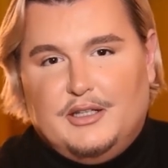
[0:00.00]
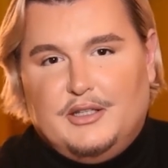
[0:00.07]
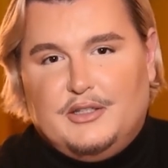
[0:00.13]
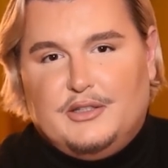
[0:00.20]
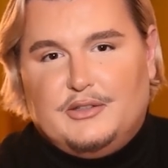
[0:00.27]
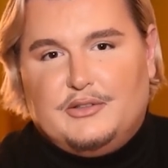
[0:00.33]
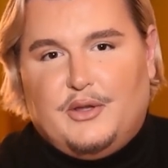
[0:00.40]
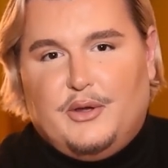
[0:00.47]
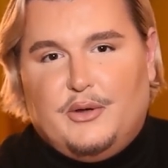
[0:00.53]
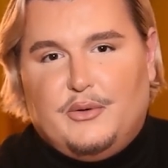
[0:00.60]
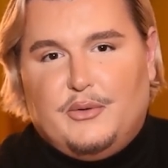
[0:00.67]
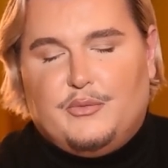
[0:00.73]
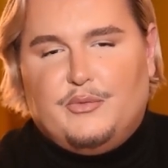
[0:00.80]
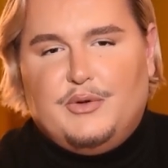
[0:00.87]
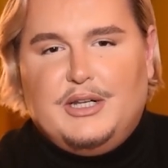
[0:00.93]
So
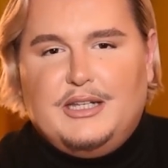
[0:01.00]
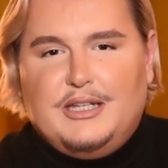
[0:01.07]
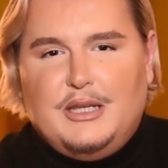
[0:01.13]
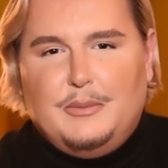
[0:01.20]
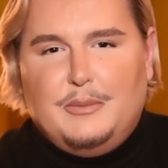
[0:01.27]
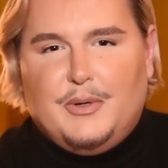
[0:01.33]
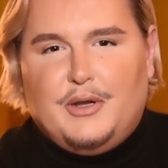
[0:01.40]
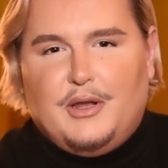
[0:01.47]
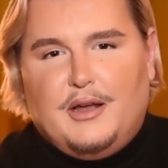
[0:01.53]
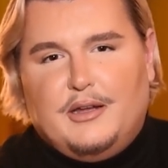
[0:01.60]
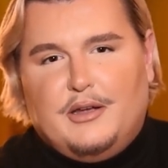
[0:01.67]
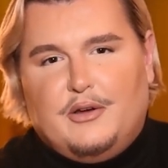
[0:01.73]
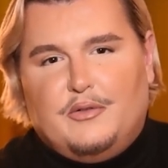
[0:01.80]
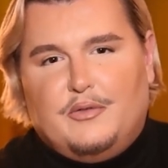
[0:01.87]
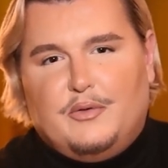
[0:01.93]
really keep an eye
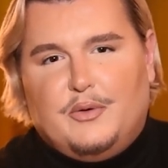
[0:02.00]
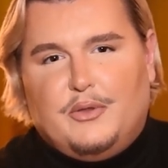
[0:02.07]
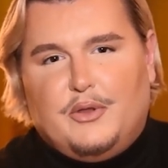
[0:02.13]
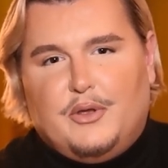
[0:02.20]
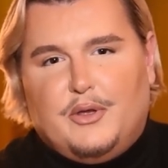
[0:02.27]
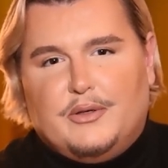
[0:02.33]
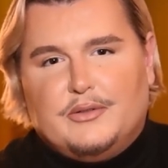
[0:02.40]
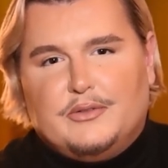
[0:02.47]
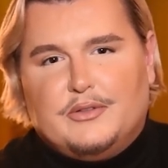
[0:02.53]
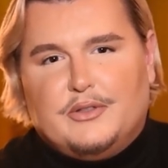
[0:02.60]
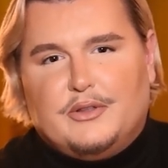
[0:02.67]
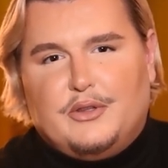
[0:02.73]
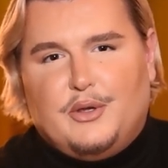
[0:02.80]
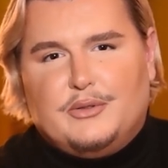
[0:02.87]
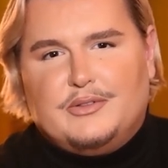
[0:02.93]
out for those,
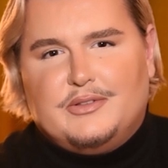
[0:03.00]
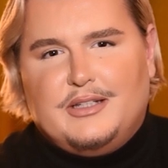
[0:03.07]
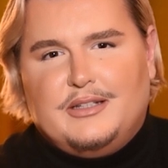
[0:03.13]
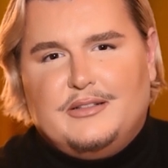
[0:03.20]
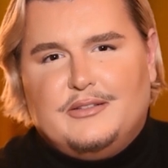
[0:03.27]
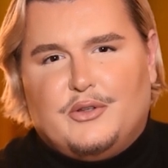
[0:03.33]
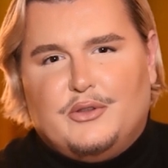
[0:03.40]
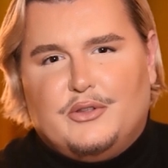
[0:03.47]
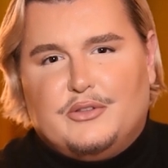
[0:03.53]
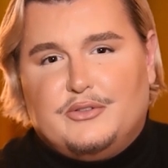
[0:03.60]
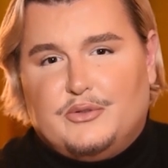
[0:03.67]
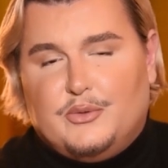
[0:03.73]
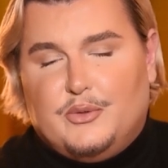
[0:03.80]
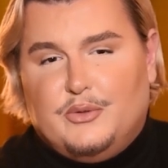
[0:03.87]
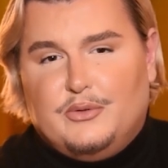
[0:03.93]
those things on the
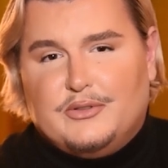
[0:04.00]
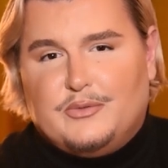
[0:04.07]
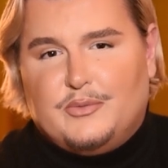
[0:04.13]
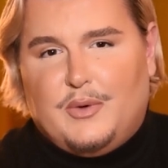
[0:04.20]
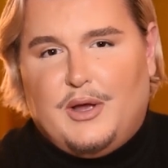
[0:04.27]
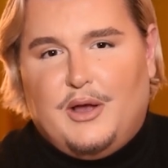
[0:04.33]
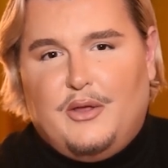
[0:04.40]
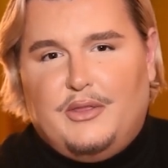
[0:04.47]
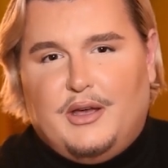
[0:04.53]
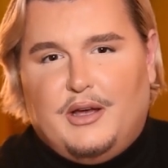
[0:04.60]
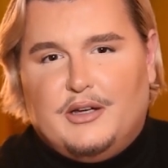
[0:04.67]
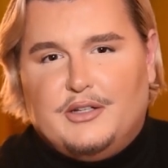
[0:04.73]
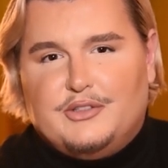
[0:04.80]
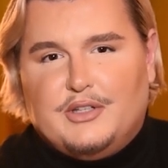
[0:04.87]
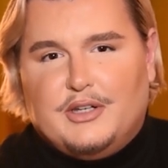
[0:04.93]
store as well that
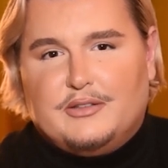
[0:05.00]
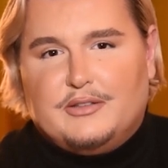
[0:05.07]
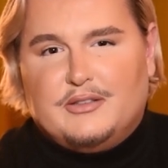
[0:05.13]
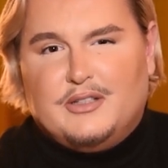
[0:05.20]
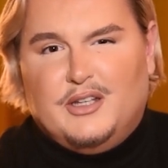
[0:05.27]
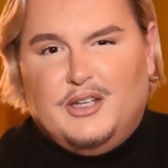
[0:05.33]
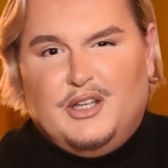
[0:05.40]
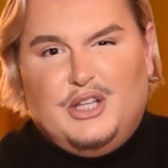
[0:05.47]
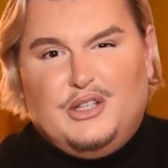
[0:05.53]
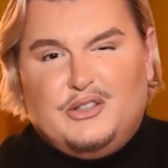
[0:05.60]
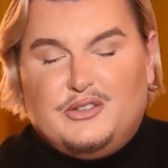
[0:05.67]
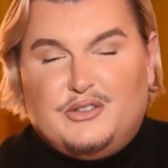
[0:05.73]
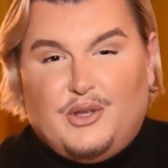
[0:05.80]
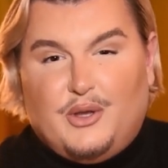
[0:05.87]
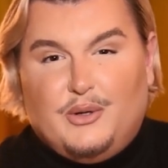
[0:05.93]
are just
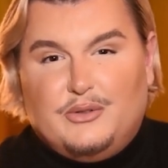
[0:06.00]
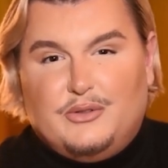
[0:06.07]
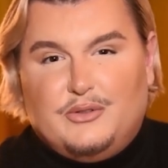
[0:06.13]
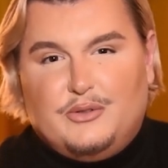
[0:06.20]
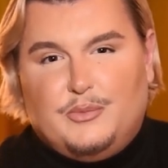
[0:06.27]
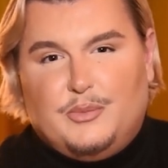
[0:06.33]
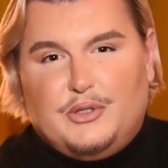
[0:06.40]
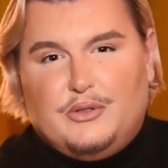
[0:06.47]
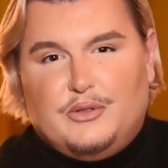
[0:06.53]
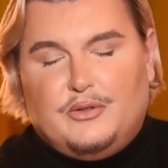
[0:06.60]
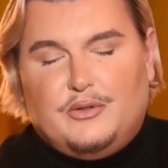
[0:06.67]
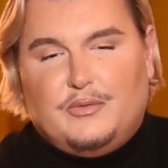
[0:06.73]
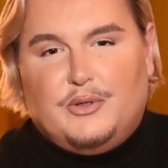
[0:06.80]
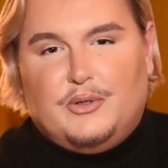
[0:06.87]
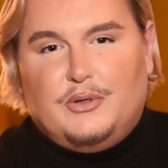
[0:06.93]
so super
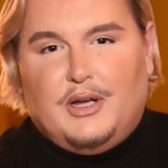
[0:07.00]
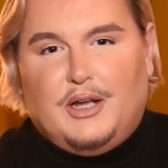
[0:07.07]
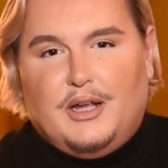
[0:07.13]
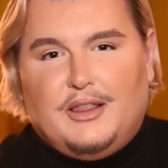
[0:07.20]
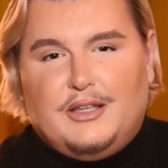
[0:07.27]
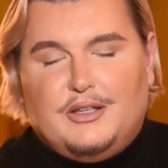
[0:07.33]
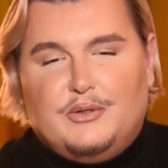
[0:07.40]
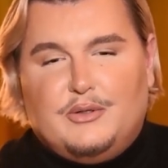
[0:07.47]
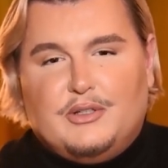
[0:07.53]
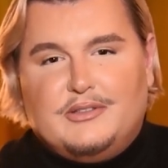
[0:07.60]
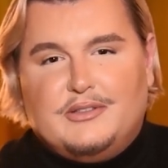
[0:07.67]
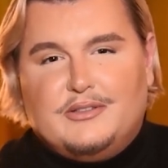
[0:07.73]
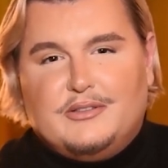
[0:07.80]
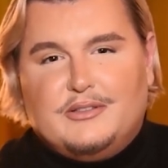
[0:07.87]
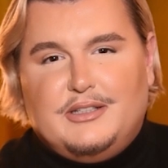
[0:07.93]
useful. I think you can
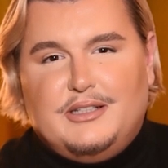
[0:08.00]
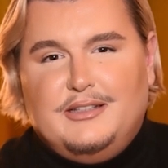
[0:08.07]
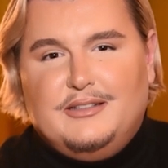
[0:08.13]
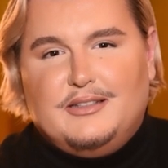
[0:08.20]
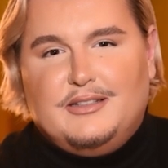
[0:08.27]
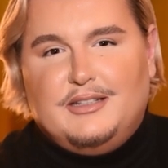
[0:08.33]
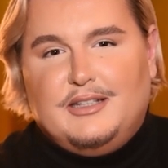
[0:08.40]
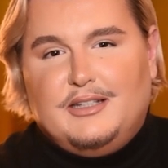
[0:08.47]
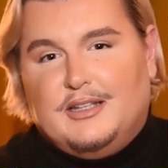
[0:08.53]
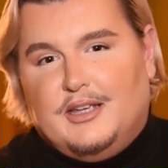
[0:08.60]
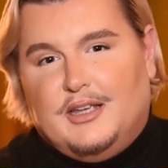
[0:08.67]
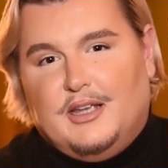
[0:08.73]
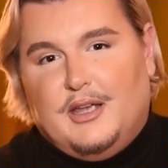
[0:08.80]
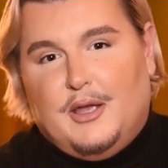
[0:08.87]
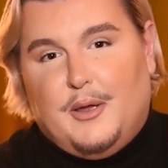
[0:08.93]
easily
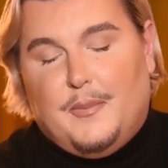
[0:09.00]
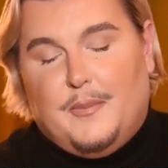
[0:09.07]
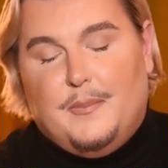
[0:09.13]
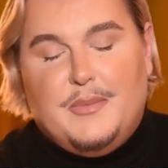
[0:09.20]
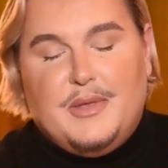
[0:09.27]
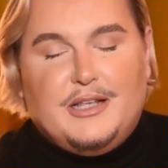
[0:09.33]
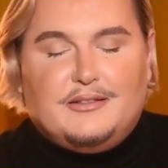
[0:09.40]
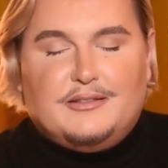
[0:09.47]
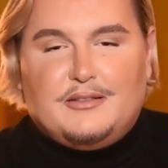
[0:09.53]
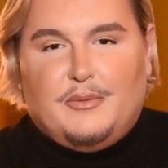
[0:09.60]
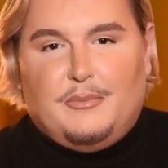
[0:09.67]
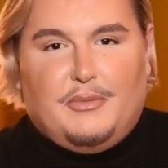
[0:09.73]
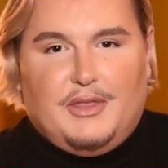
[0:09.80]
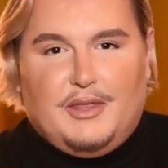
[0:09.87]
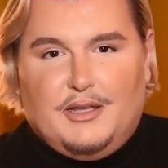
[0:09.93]
miss
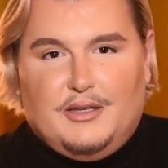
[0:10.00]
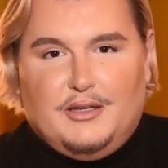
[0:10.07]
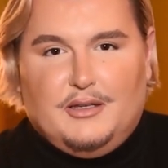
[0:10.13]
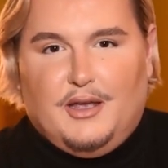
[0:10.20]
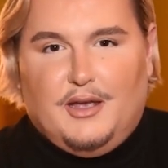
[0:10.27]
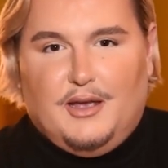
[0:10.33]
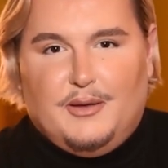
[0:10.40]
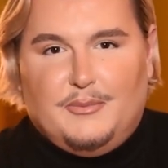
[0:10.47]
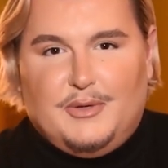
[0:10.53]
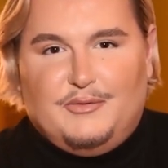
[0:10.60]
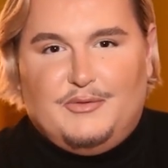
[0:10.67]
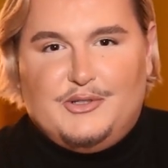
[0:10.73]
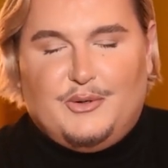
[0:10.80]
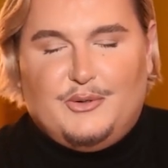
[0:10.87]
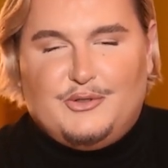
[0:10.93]
something, um, if
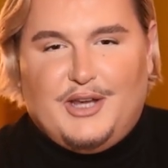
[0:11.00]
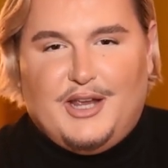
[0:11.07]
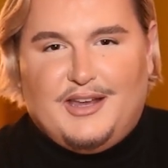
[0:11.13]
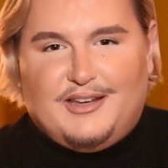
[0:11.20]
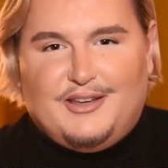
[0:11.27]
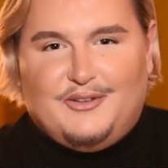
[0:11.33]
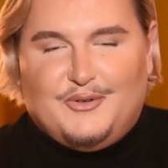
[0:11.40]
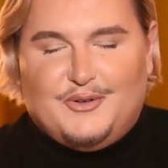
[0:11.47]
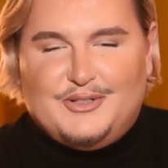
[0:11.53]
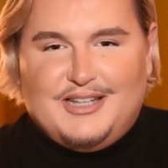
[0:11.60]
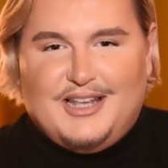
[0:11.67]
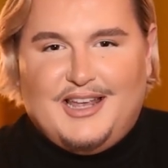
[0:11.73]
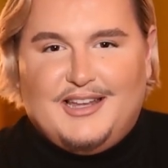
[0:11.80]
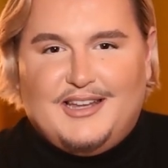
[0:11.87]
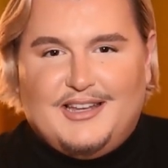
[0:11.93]
you don't check it for a
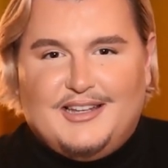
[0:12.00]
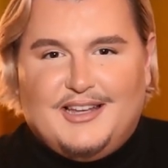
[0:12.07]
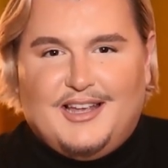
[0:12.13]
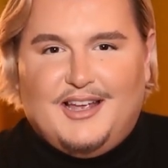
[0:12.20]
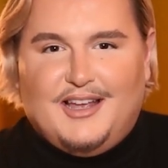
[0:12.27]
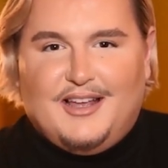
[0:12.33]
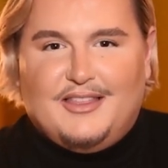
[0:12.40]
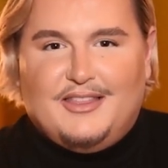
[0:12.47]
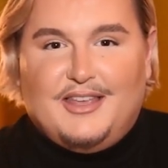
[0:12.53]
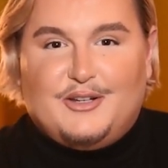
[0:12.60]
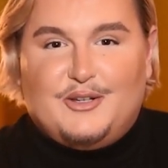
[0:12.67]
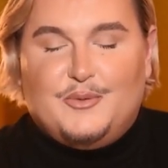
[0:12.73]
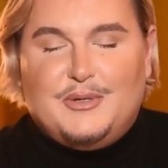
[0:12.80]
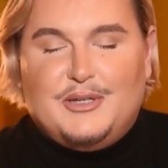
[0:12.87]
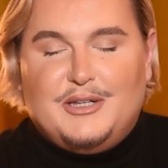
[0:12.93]
day, uh,
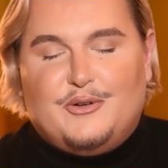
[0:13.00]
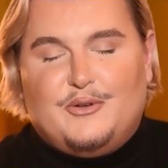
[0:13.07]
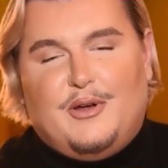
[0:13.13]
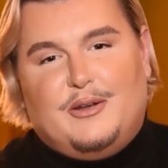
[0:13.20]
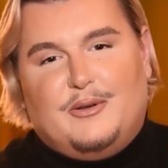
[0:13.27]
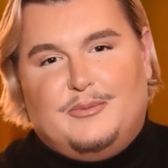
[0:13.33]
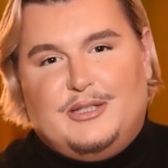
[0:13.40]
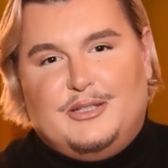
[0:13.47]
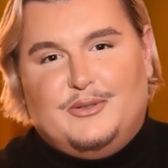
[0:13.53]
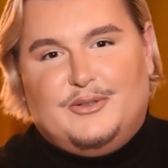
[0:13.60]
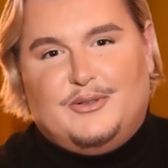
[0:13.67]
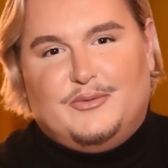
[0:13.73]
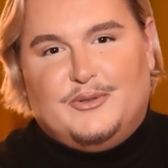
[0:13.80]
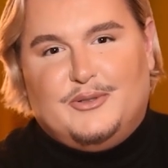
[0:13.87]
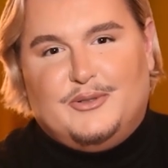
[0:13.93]
that could be incredibly
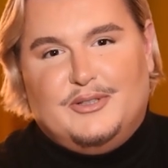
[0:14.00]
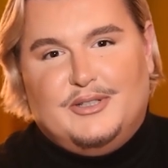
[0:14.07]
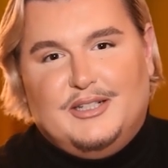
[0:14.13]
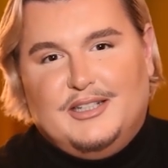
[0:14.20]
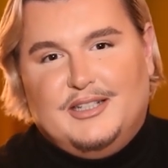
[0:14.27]
useful.